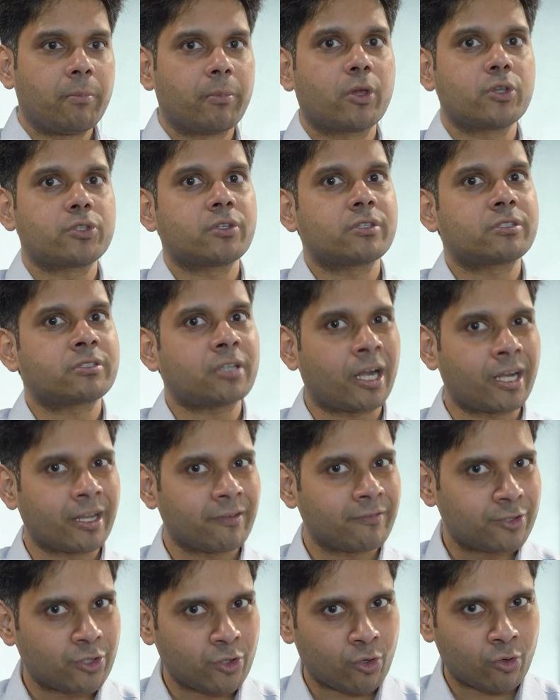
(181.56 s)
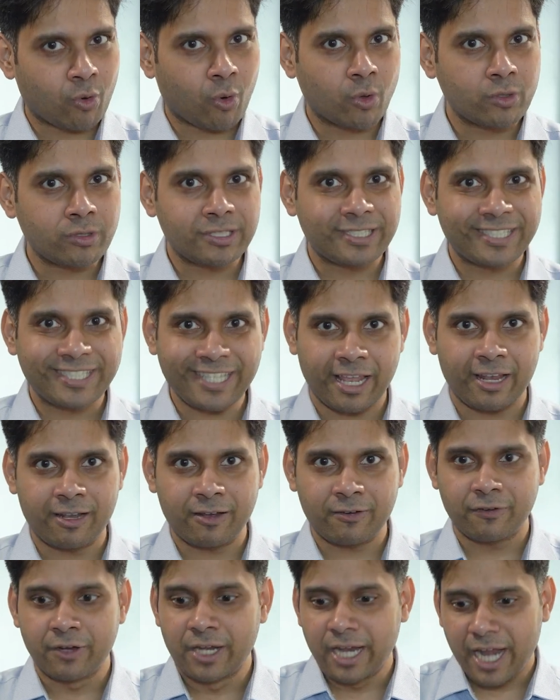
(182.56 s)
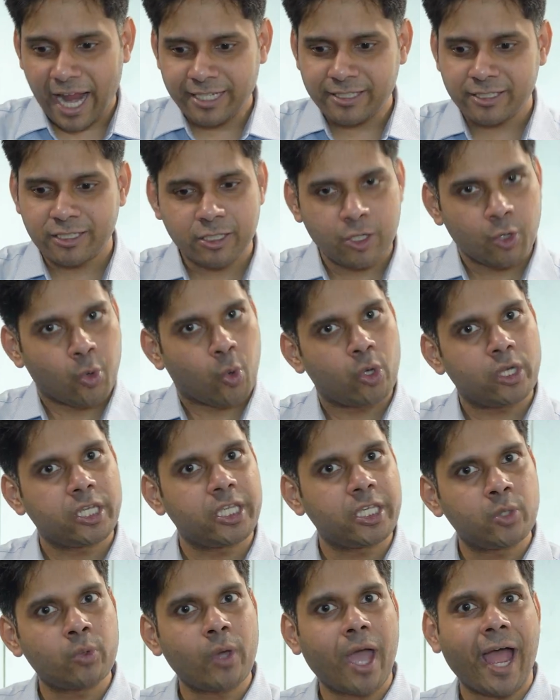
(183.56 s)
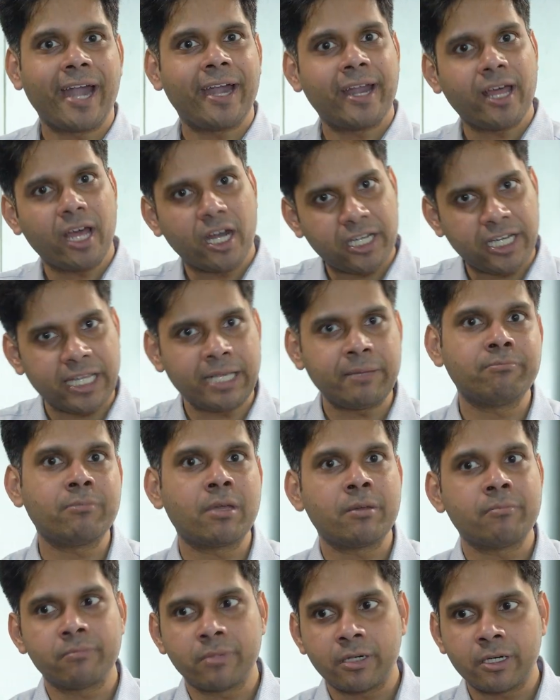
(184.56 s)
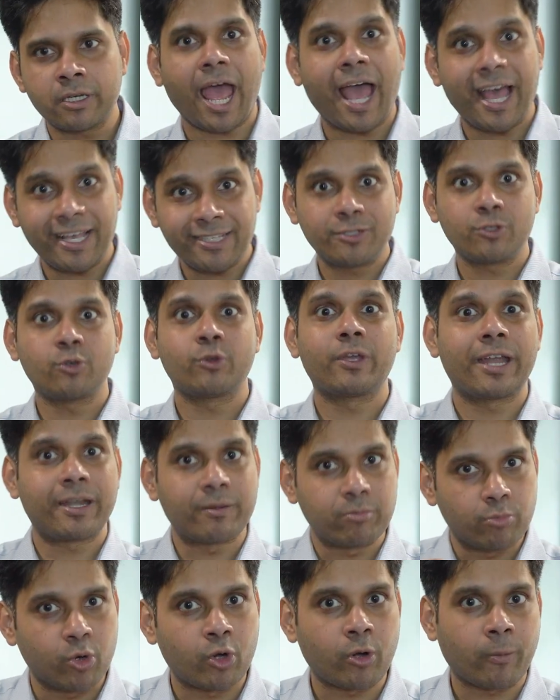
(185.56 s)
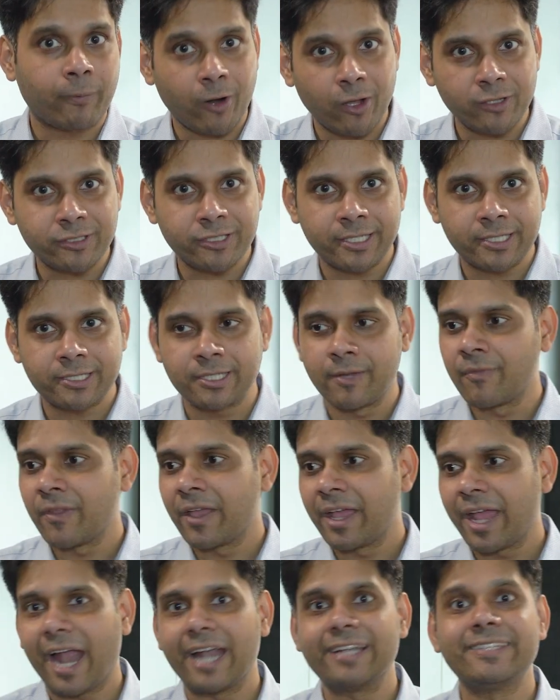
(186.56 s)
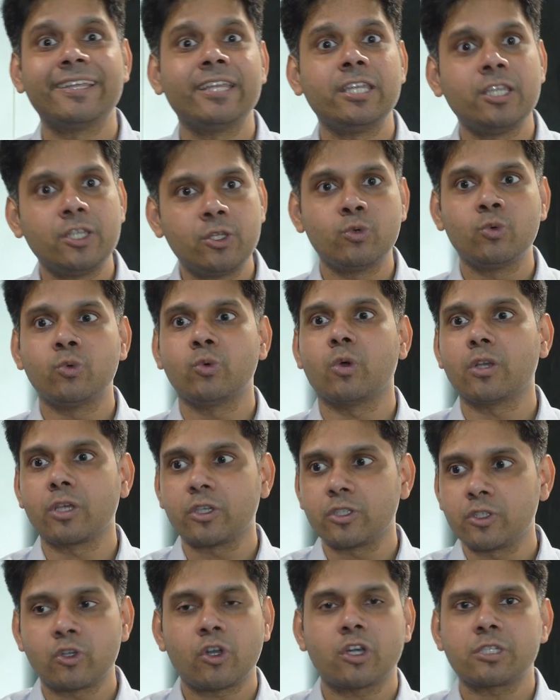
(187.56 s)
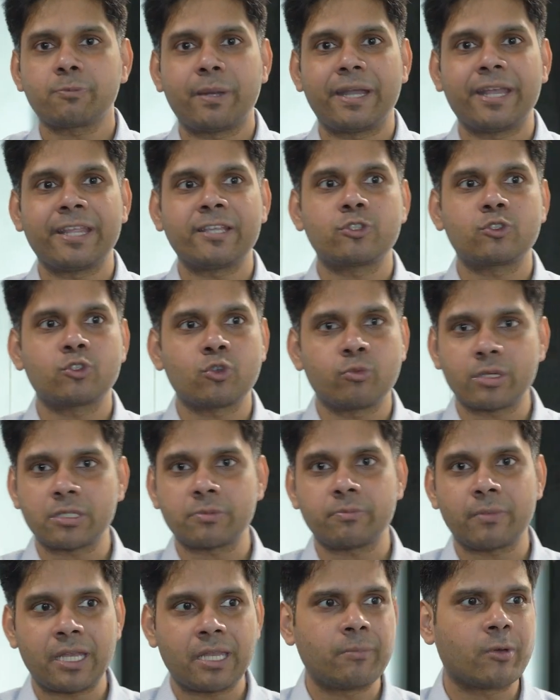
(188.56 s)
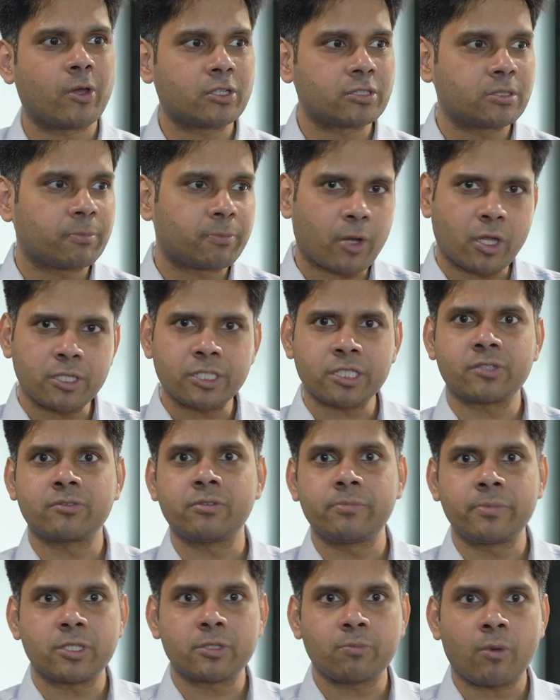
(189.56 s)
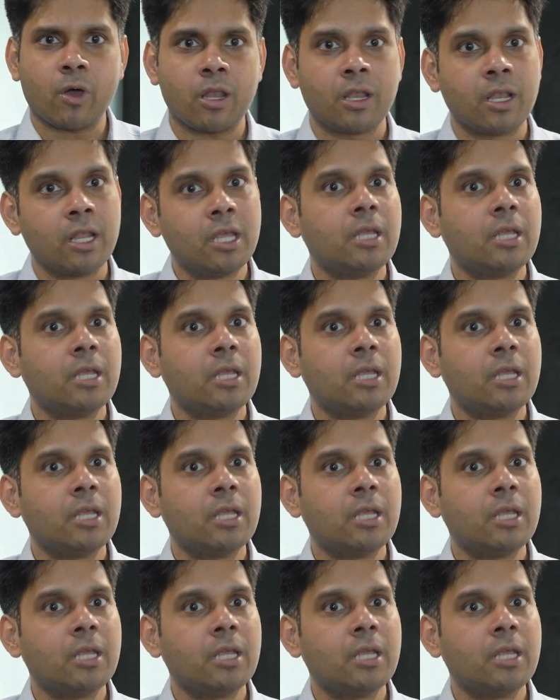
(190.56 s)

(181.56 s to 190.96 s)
because you're starting with your own self and slowly you add a team member as you get more projects and then you you're not spending so much money because the projects will be small